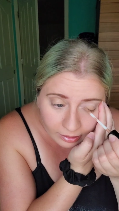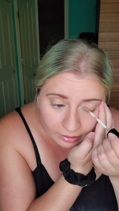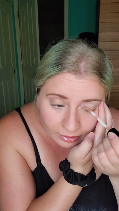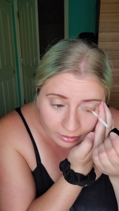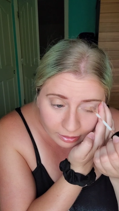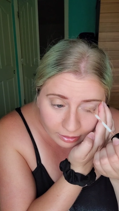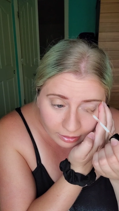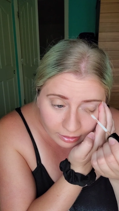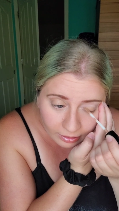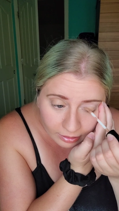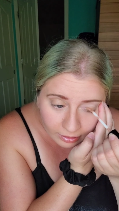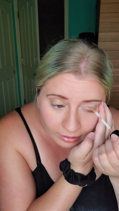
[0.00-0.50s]

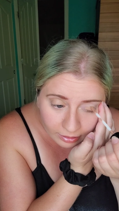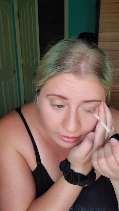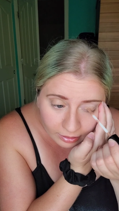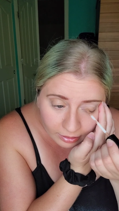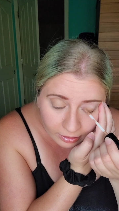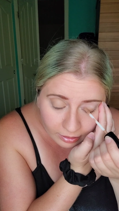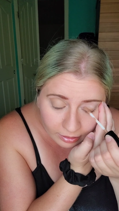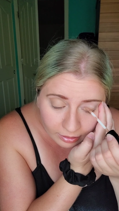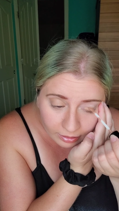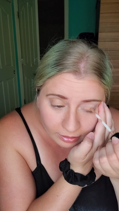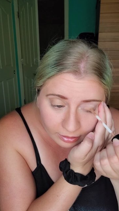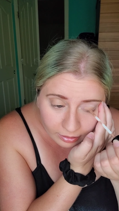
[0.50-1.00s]

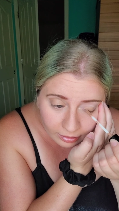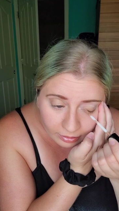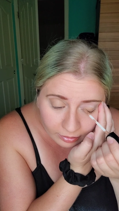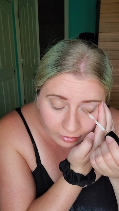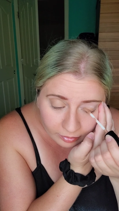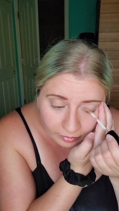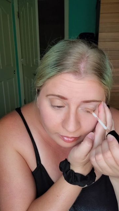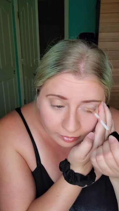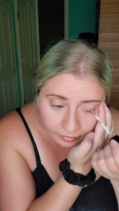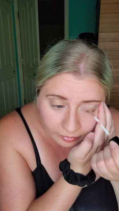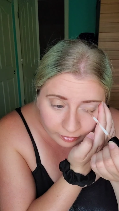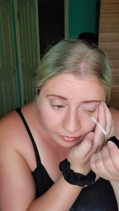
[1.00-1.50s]

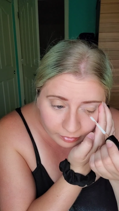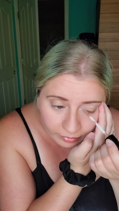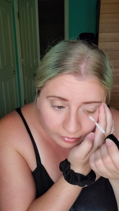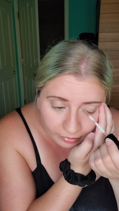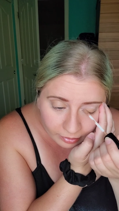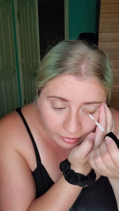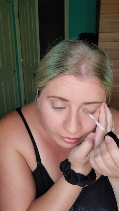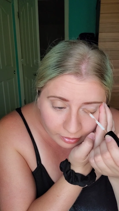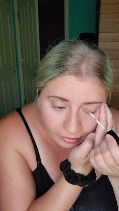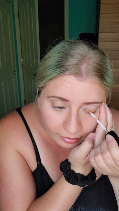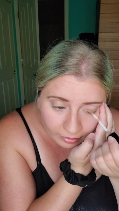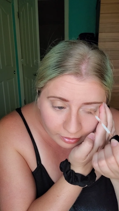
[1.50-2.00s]

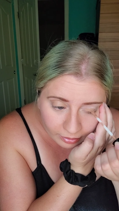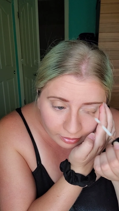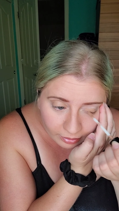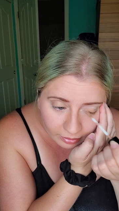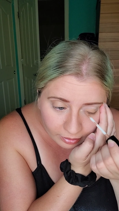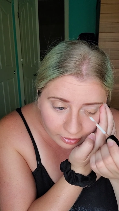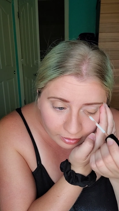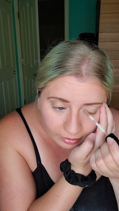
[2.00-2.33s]
(no one is talking)